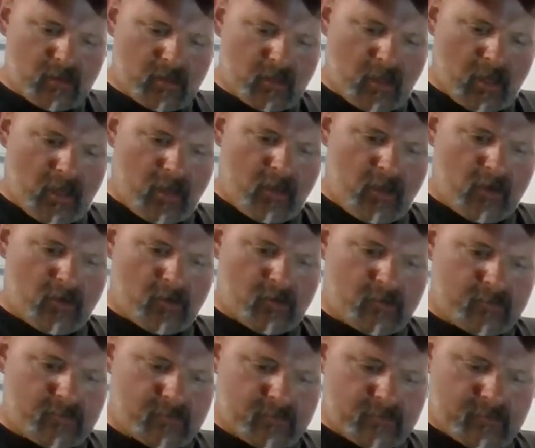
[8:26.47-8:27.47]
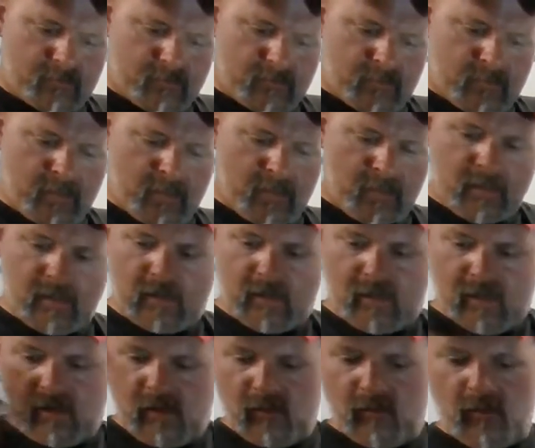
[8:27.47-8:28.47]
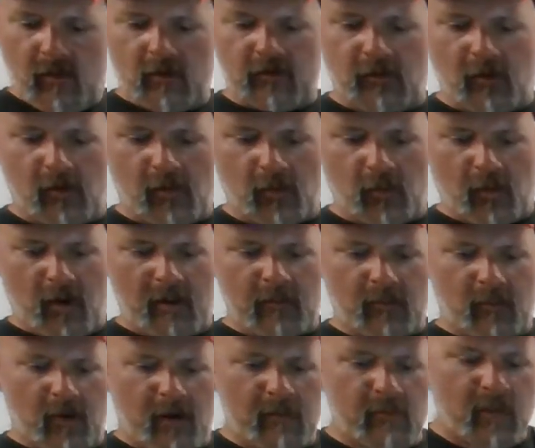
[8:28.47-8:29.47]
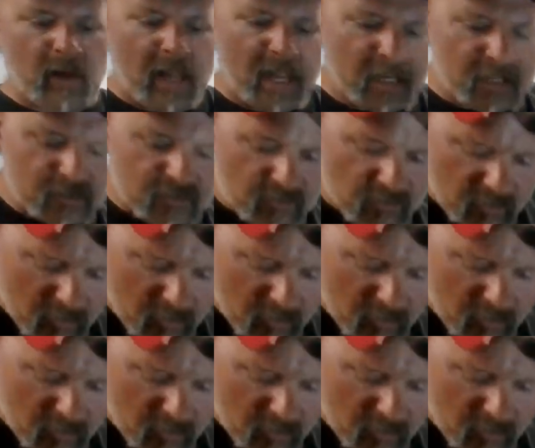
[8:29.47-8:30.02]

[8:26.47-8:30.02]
Oh, those aren't the right brackets for the